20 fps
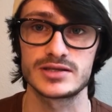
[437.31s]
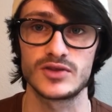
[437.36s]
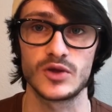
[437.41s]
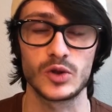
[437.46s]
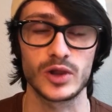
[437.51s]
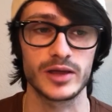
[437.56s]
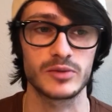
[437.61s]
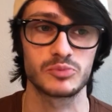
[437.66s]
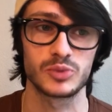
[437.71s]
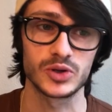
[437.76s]
They'll
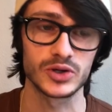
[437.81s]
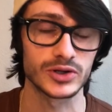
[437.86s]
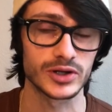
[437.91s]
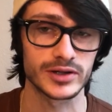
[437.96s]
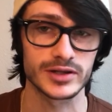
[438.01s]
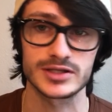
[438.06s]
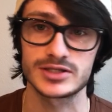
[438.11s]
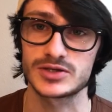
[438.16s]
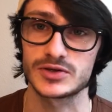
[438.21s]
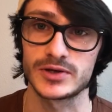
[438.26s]
like put it
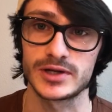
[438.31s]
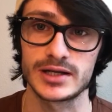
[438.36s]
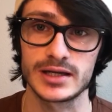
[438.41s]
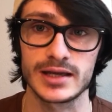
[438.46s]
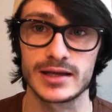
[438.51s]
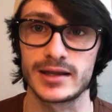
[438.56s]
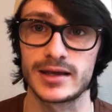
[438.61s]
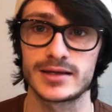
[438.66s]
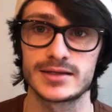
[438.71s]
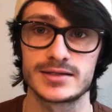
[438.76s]
on the screen,
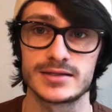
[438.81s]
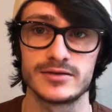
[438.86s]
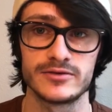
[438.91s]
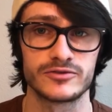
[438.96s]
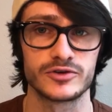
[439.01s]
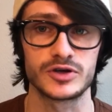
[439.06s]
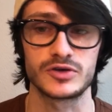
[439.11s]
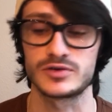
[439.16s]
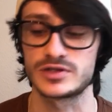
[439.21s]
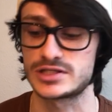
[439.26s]
connect to the
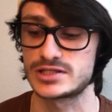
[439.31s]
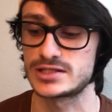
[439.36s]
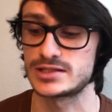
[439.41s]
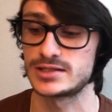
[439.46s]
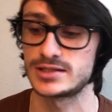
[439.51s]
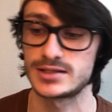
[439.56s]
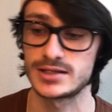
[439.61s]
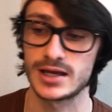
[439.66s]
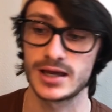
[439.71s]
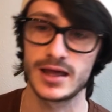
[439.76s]

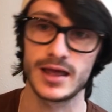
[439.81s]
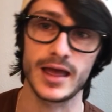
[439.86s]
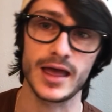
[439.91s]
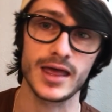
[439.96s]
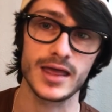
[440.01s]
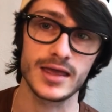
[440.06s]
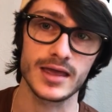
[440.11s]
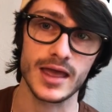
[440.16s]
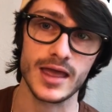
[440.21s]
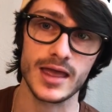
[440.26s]
frequency
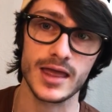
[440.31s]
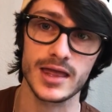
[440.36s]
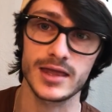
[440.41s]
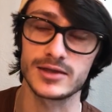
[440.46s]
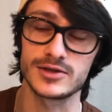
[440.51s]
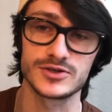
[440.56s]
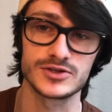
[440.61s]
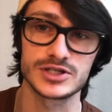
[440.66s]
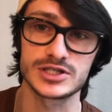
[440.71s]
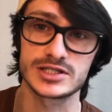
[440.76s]
AA,
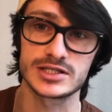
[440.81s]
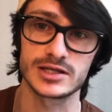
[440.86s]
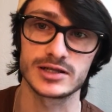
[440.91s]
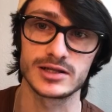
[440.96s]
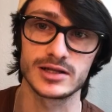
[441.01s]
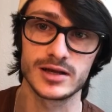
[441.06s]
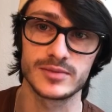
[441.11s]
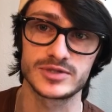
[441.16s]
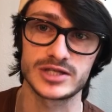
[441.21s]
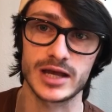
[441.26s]
and you just set
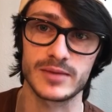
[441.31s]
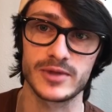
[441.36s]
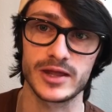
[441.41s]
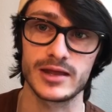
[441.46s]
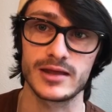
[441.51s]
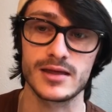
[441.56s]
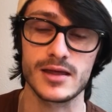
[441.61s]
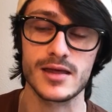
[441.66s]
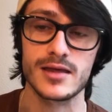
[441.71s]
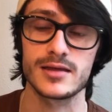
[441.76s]
it up, tap
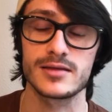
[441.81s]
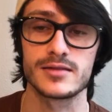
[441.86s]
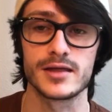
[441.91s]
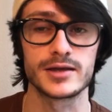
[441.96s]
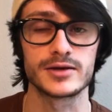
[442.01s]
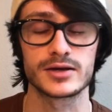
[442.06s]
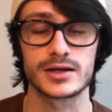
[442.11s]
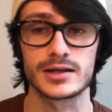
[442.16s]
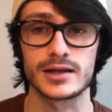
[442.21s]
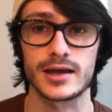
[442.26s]
AA, then
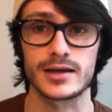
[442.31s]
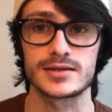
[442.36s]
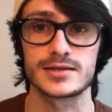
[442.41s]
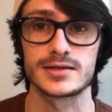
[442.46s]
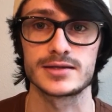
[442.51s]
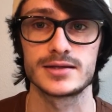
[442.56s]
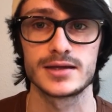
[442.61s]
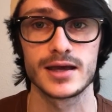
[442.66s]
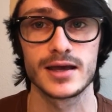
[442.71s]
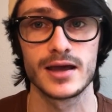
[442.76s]
you're
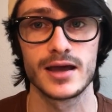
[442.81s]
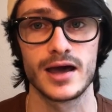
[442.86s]
connected.